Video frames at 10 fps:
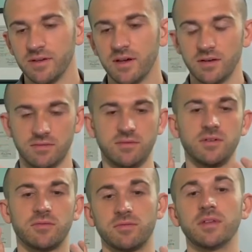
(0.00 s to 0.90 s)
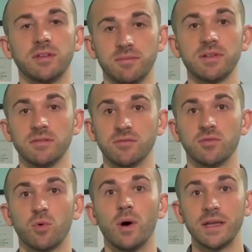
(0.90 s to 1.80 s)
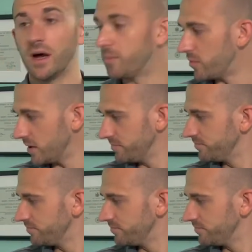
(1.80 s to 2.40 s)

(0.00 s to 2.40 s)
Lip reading: and you'll really be quite upright.